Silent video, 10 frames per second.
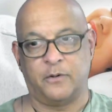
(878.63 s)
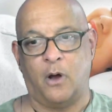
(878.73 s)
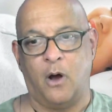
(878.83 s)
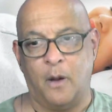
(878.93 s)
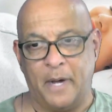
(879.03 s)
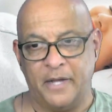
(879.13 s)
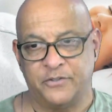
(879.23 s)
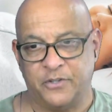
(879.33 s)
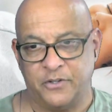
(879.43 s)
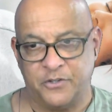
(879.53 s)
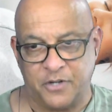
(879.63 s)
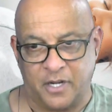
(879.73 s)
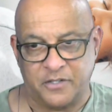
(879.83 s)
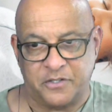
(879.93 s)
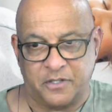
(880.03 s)
So all my
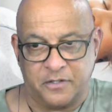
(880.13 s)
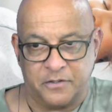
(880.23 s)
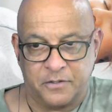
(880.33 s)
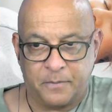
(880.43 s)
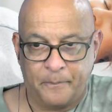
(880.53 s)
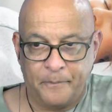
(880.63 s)
suggestions